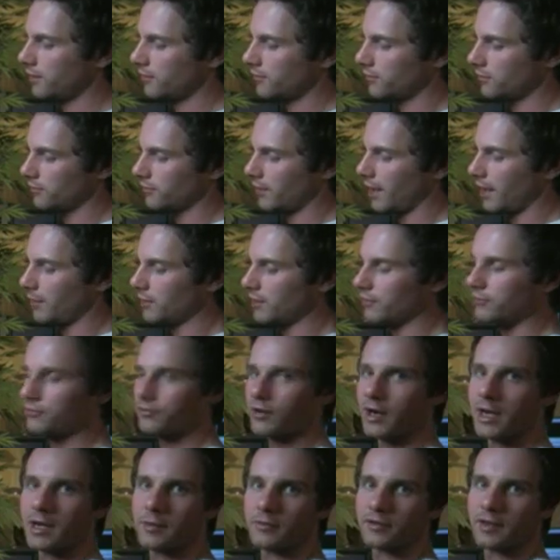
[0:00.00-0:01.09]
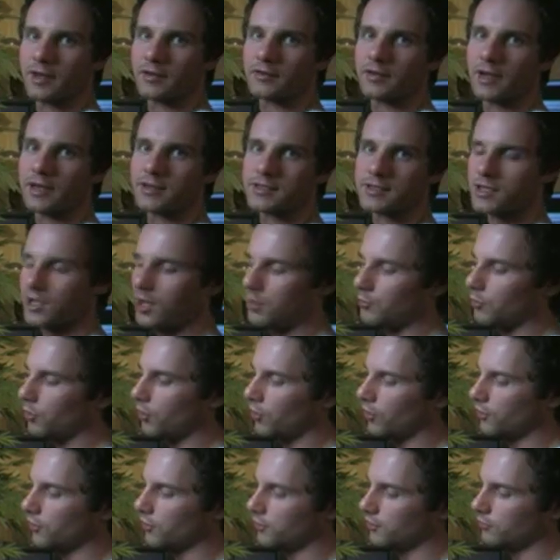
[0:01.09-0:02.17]
sort of how many frames they take to come
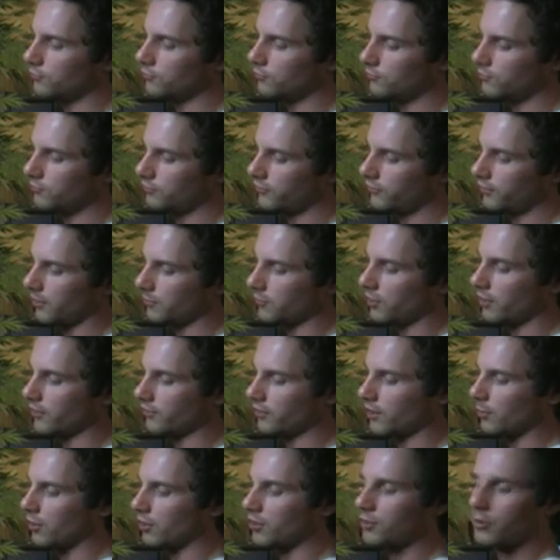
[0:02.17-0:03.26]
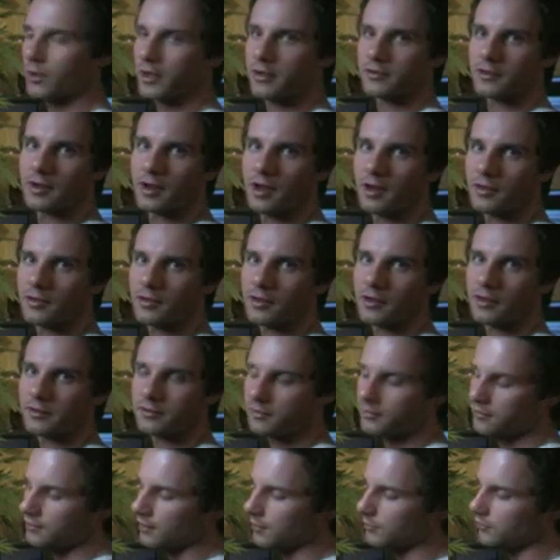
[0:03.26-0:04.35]
on, and some lights come on quicker than others
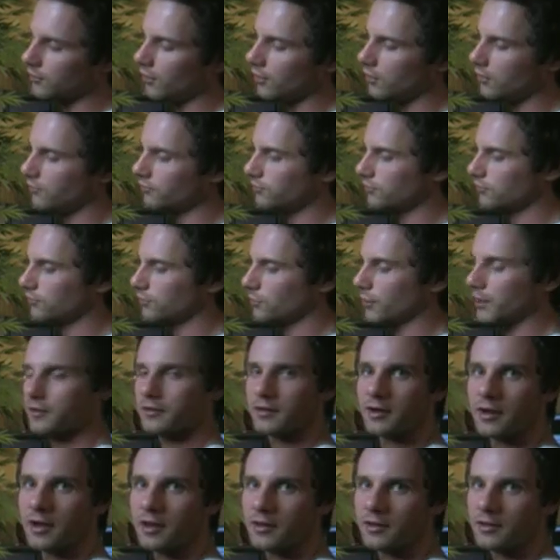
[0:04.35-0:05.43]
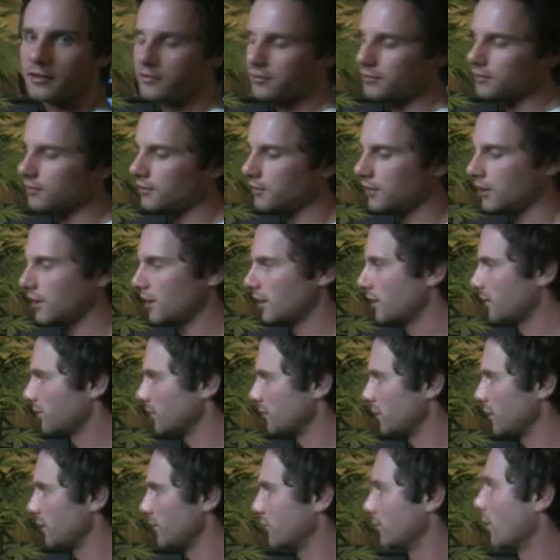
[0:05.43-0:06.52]
and some die off quicker than others, and
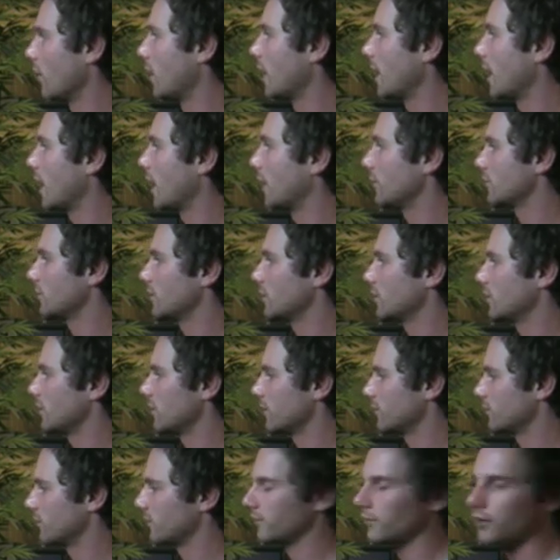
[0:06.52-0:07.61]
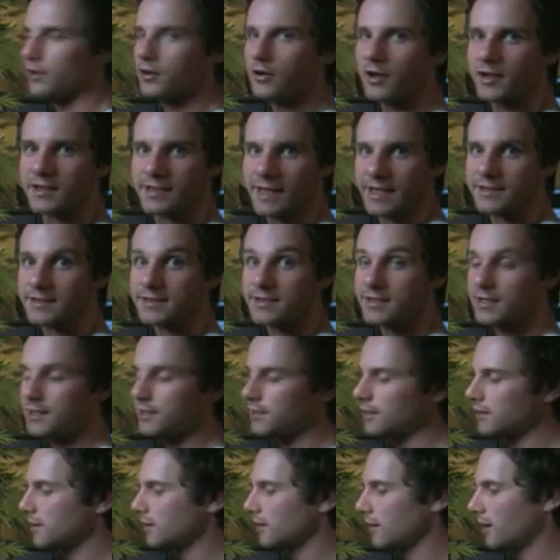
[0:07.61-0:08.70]
so each light has a certain
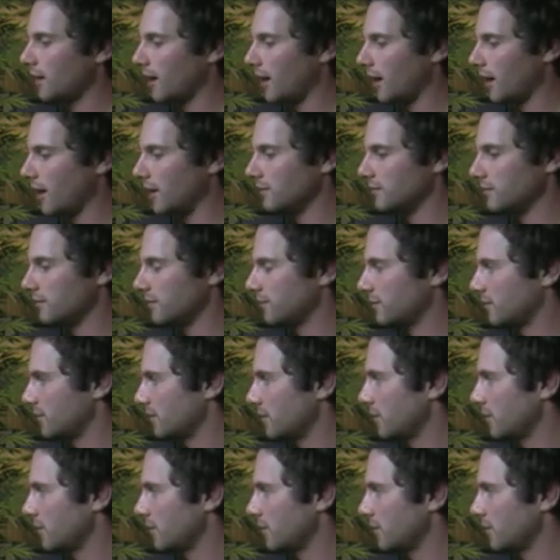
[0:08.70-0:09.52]
identity, and